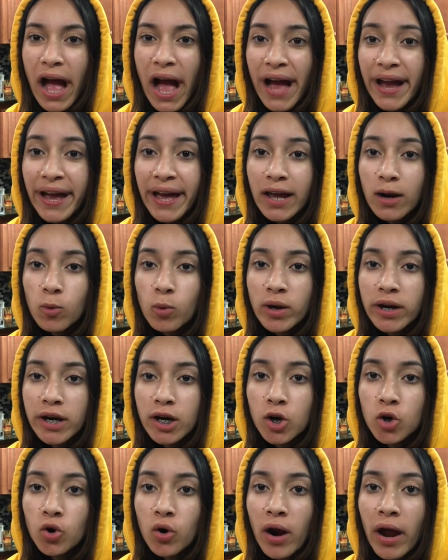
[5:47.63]
I kind of wanted
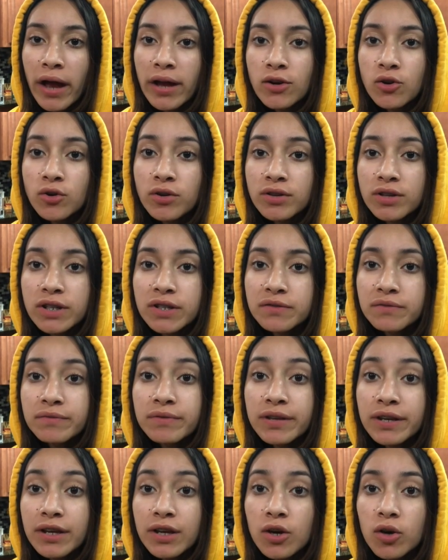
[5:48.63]
to cry during this
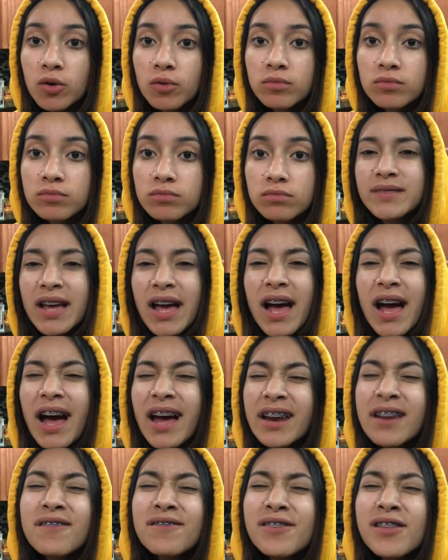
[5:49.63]
video.
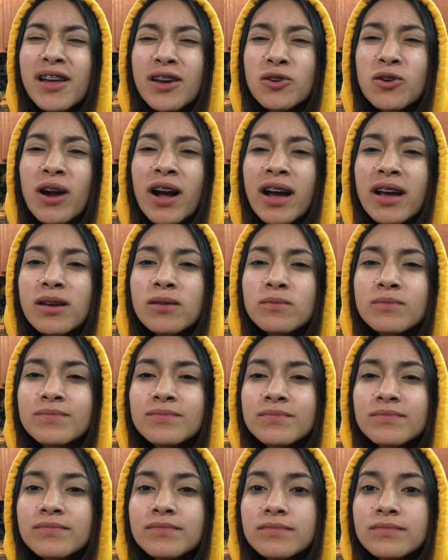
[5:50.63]
I didn't feel like crying.